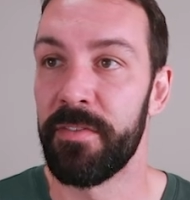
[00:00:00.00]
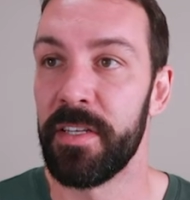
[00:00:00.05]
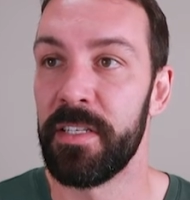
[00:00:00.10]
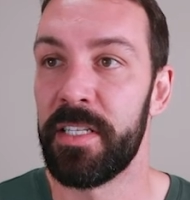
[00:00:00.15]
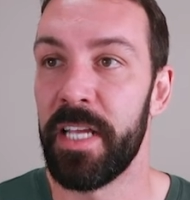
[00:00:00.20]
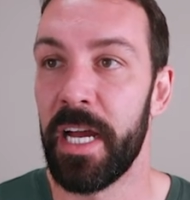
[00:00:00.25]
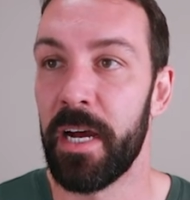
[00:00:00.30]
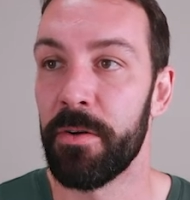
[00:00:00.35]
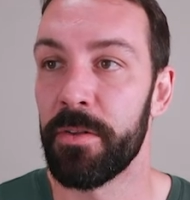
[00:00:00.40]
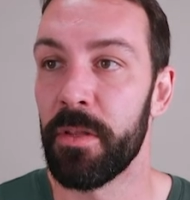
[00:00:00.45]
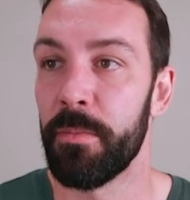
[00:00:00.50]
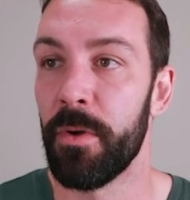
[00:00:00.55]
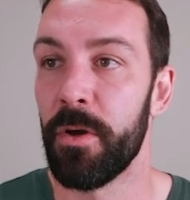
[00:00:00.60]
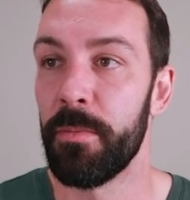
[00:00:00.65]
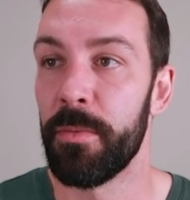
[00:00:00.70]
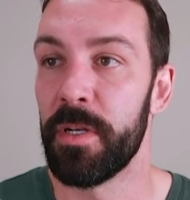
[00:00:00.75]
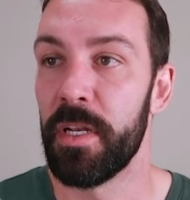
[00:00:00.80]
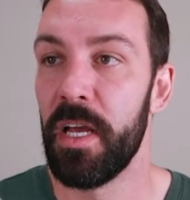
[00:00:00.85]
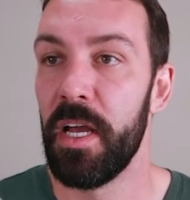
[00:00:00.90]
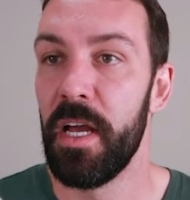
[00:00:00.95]
VidTel at the
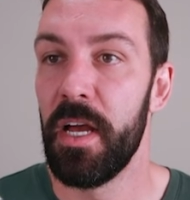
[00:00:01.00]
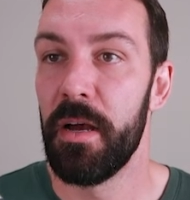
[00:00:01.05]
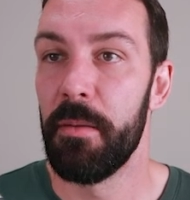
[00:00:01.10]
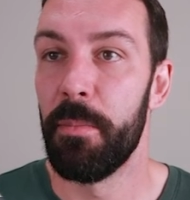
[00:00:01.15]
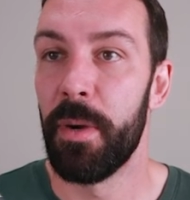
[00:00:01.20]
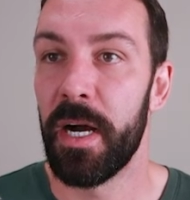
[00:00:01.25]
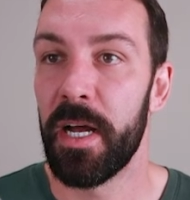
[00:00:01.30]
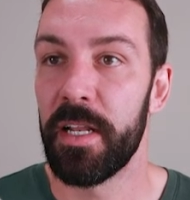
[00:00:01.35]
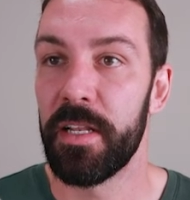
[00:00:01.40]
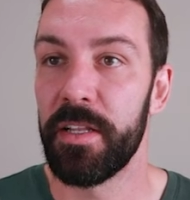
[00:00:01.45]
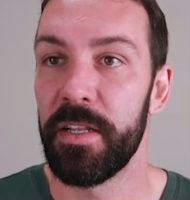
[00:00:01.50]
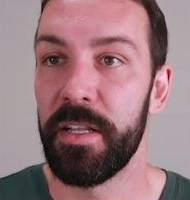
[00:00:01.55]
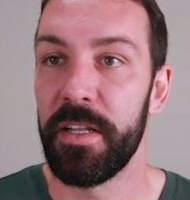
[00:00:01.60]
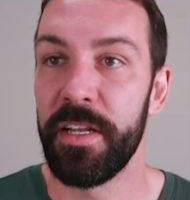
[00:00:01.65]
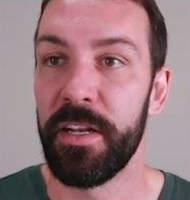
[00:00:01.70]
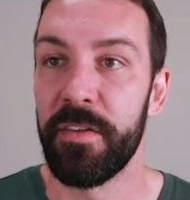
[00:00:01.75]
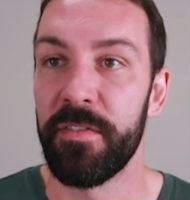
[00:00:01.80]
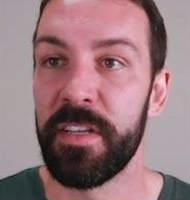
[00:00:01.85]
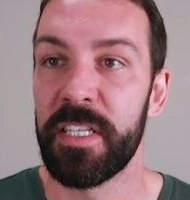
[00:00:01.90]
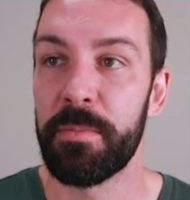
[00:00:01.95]
moment, but
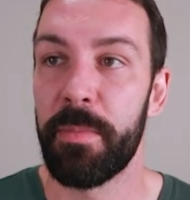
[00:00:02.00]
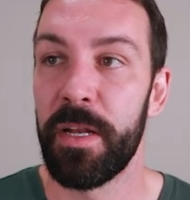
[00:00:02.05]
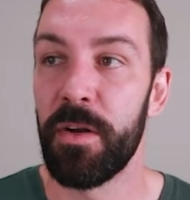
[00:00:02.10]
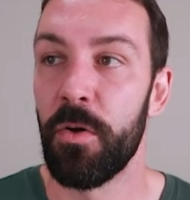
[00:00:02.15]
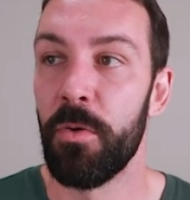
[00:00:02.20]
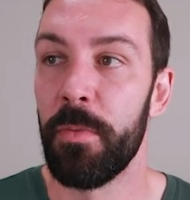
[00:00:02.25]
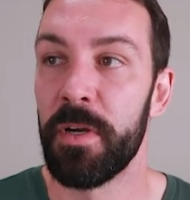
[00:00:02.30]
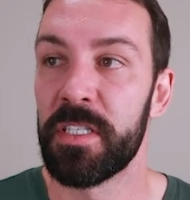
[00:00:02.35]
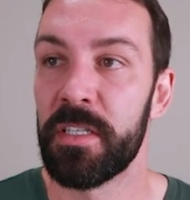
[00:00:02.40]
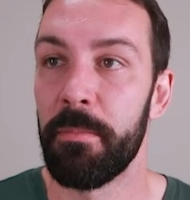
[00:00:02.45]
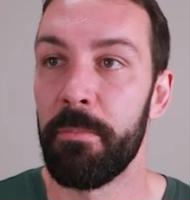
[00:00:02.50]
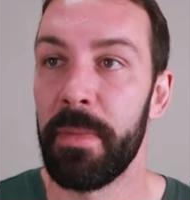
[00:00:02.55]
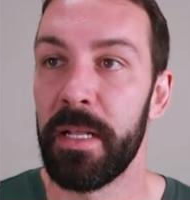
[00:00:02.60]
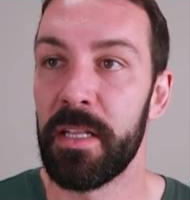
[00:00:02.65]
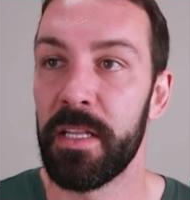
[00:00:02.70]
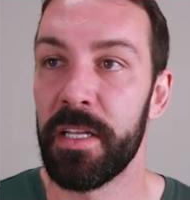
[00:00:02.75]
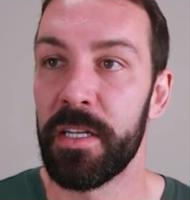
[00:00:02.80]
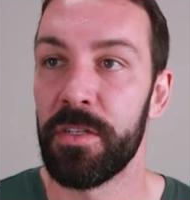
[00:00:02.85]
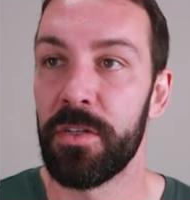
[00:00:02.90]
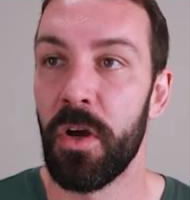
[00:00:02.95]
they spent almost $1
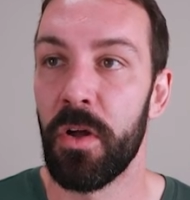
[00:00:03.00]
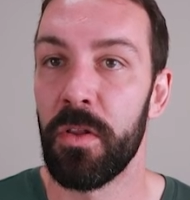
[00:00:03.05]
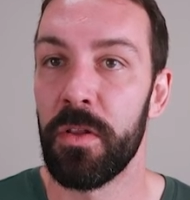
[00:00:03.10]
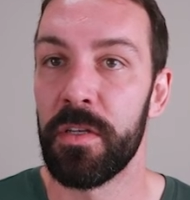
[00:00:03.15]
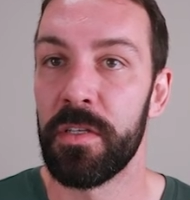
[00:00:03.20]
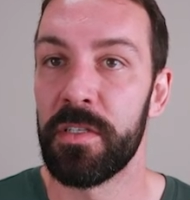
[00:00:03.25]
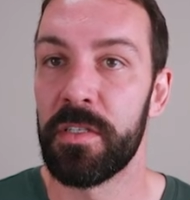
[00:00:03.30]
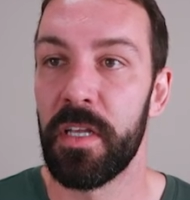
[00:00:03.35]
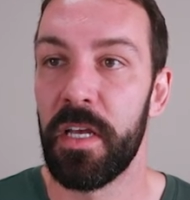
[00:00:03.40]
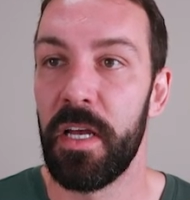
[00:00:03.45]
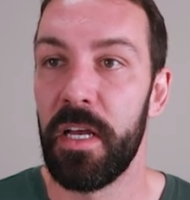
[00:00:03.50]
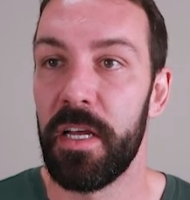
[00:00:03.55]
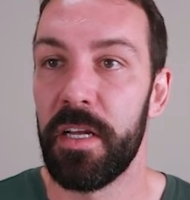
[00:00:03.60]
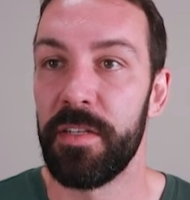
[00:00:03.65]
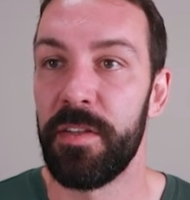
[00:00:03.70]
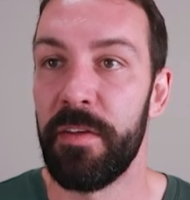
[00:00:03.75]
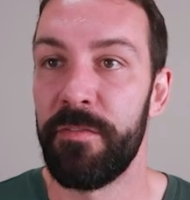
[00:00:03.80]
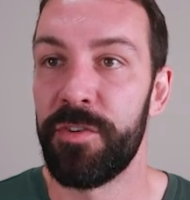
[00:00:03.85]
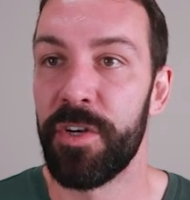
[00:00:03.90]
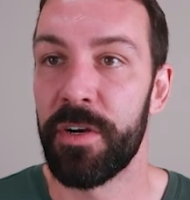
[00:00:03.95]
million.
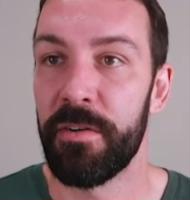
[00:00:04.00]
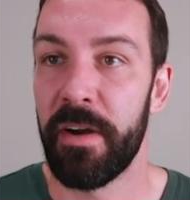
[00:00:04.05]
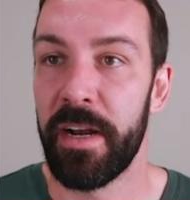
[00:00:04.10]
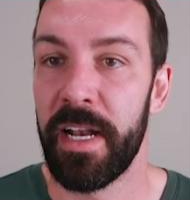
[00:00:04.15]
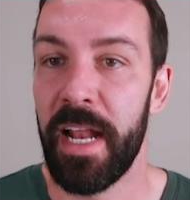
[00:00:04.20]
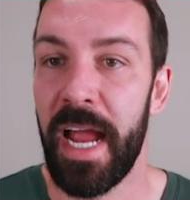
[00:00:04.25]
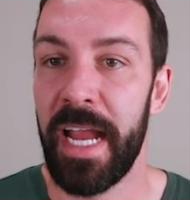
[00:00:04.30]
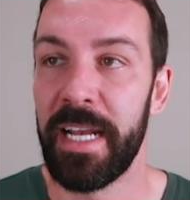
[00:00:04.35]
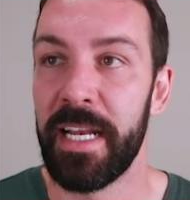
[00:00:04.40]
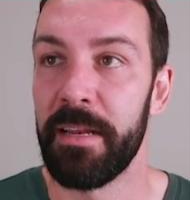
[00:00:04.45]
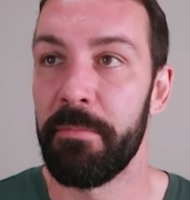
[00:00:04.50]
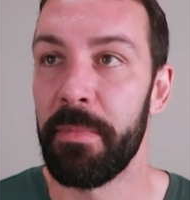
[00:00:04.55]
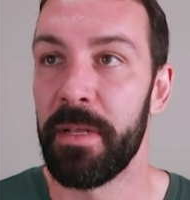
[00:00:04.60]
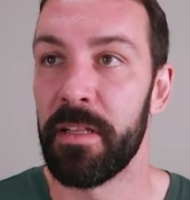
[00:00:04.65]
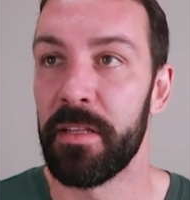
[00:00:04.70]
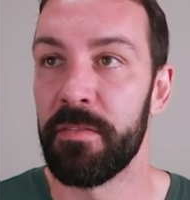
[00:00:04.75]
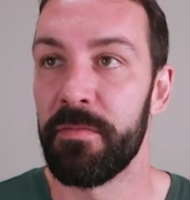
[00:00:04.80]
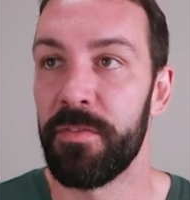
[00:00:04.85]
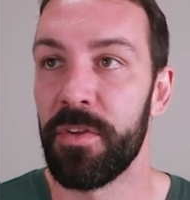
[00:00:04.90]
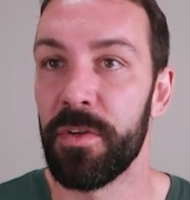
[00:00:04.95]
They've generated 18
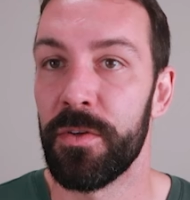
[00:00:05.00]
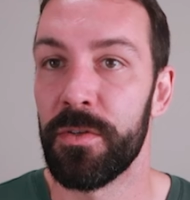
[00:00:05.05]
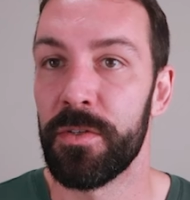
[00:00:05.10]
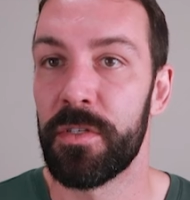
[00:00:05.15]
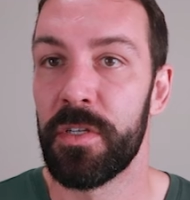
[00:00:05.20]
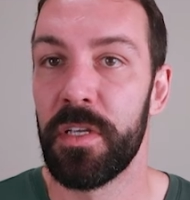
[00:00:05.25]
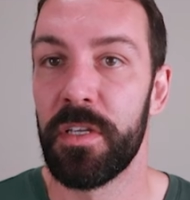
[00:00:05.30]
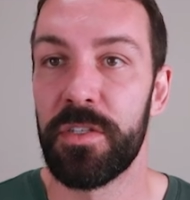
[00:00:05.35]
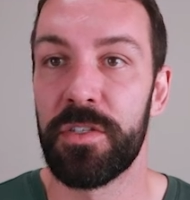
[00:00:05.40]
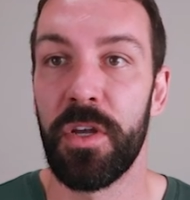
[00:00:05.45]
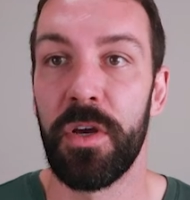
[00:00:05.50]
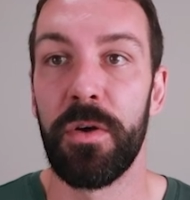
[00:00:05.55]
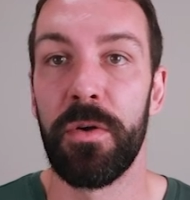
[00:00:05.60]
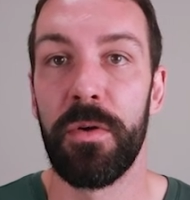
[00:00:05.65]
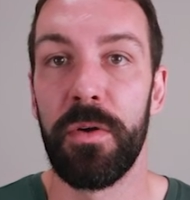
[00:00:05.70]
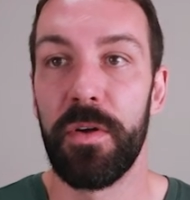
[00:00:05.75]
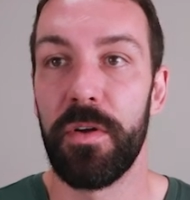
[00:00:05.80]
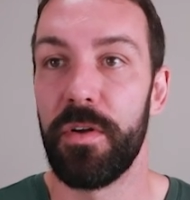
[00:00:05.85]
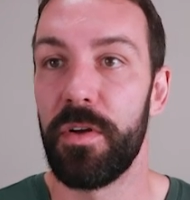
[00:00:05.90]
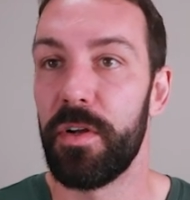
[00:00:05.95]
million views.
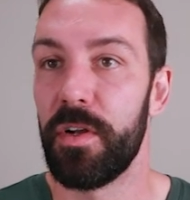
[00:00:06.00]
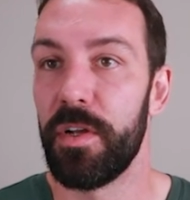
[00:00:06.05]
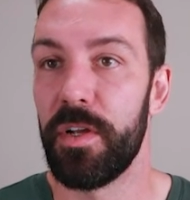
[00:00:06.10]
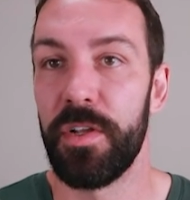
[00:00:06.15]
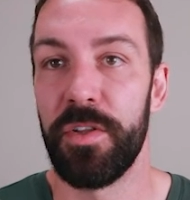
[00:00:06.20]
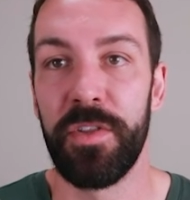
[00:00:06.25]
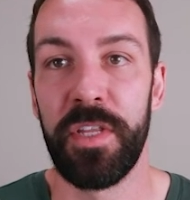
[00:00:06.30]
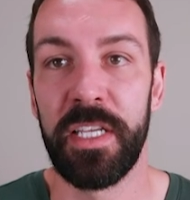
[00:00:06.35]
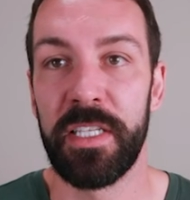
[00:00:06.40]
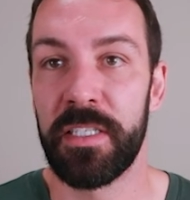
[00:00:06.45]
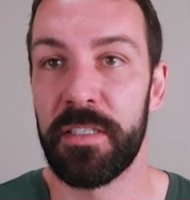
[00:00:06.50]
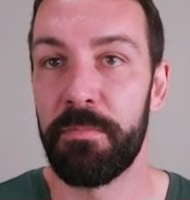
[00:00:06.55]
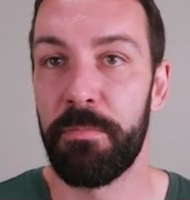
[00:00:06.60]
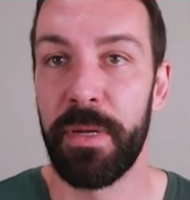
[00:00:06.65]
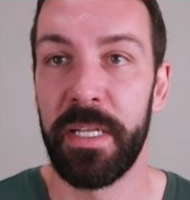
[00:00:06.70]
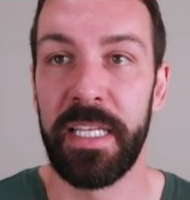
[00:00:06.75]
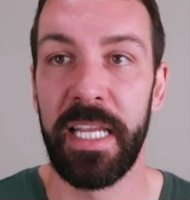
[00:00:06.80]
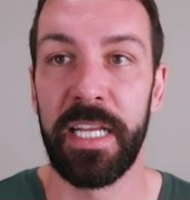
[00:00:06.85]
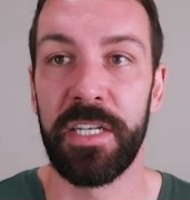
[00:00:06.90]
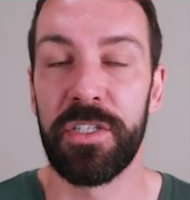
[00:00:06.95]
So this
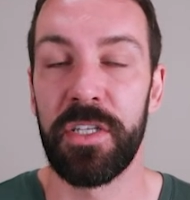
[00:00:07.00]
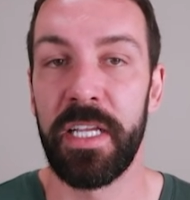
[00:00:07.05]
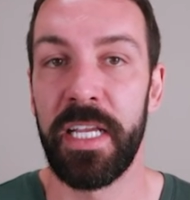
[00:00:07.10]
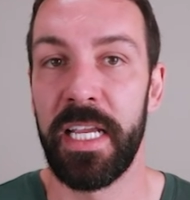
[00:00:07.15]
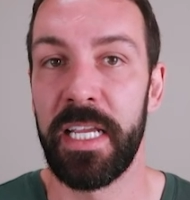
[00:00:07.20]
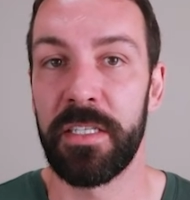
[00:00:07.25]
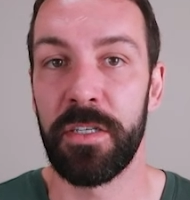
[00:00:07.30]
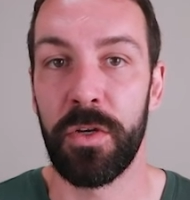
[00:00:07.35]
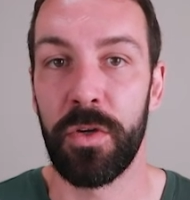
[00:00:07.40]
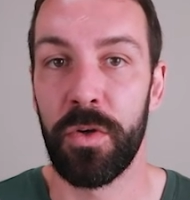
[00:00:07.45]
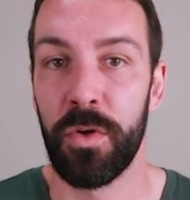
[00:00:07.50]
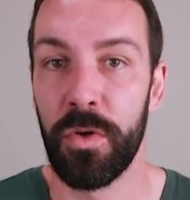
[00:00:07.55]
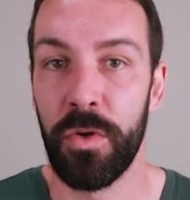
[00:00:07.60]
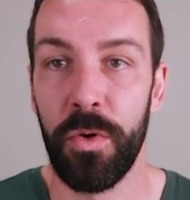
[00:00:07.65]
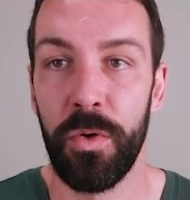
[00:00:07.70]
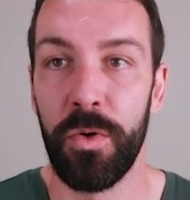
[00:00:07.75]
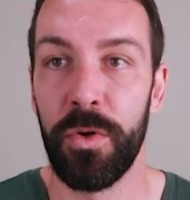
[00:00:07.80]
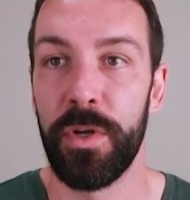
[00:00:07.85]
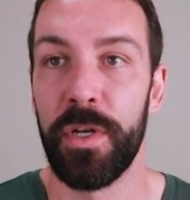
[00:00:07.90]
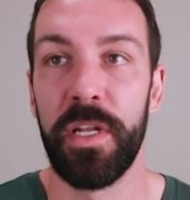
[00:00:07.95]
potentially is a
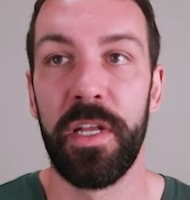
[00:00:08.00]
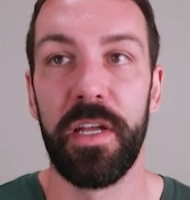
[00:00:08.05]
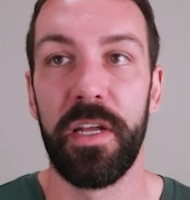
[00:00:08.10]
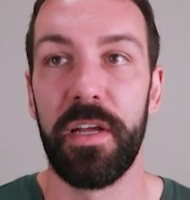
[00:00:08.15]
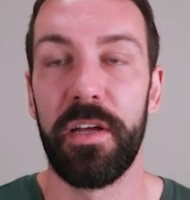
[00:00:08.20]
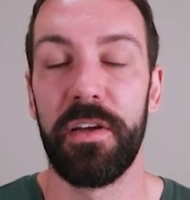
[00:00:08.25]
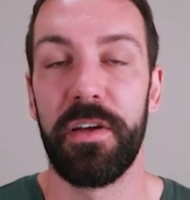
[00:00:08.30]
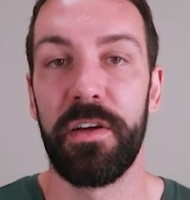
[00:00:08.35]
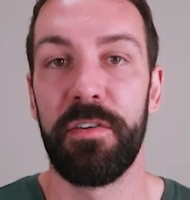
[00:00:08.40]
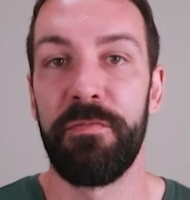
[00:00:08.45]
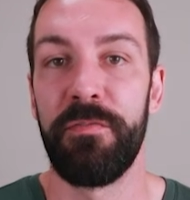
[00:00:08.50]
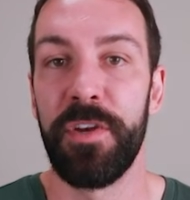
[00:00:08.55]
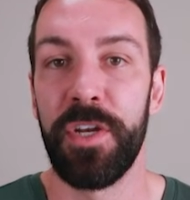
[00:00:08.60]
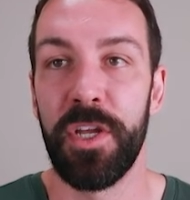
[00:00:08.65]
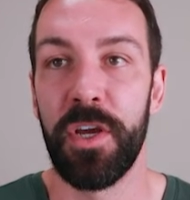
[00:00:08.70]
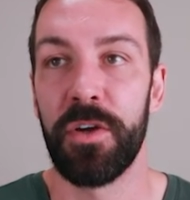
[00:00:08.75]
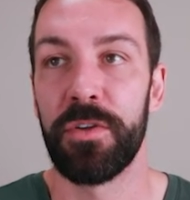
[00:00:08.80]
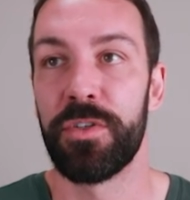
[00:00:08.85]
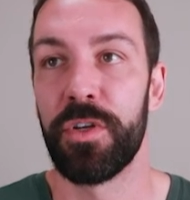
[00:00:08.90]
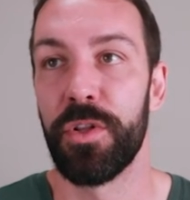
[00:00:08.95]
good
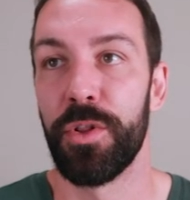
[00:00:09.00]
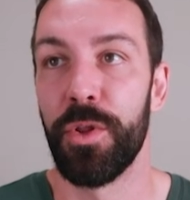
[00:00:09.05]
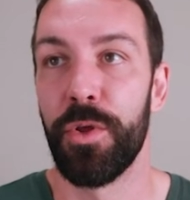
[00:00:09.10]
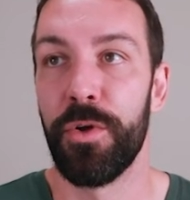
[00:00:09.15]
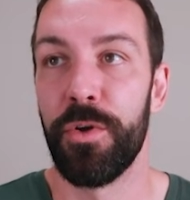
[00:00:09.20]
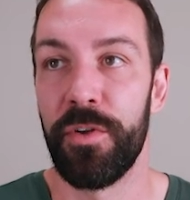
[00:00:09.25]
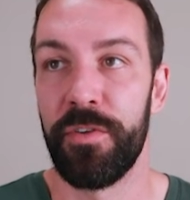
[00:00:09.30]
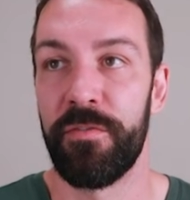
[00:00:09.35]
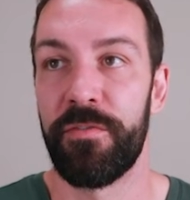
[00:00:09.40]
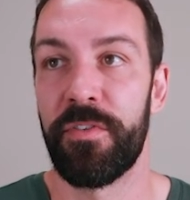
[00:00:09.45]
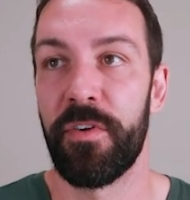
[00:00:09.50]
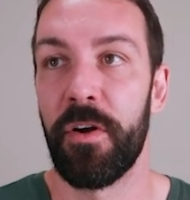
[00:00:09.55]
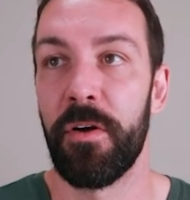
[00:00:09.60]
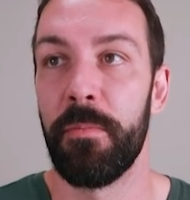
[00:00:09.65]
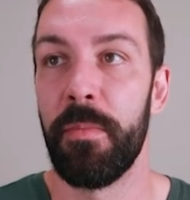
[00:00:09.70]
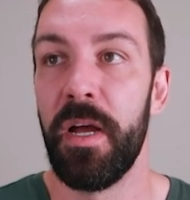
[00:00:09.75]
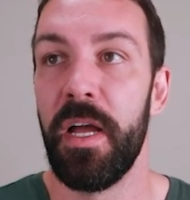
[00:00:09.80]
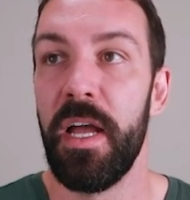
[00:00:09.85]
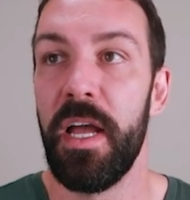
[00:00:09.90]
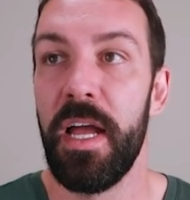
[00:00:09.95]
video to learn
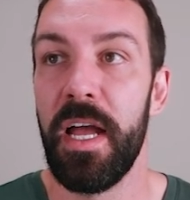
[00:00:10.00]
from.